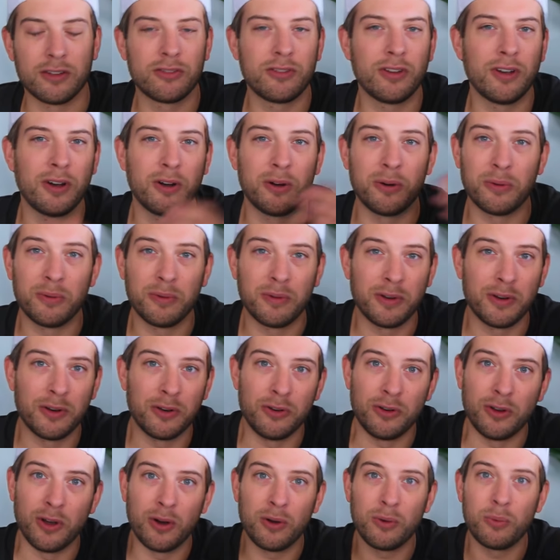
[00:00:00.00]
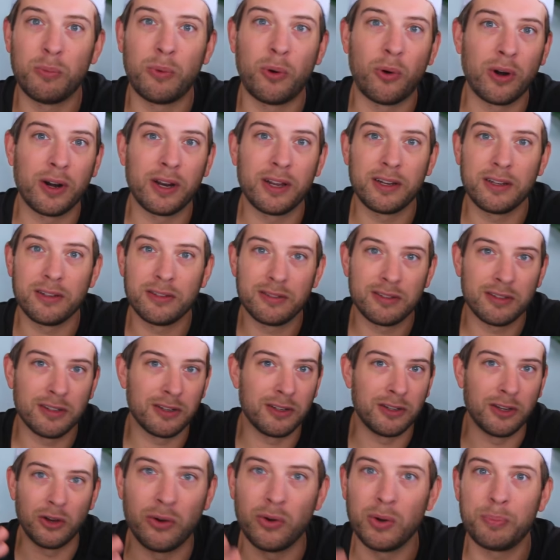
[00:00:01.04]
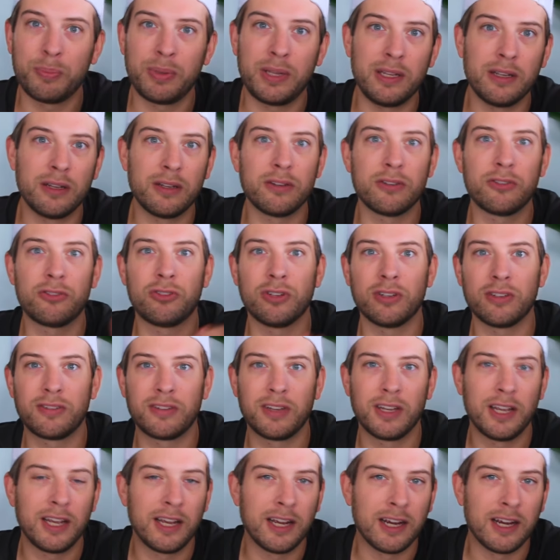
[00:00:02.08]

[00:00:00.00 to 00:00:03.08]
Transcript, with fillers: So no warnings, no appeals, just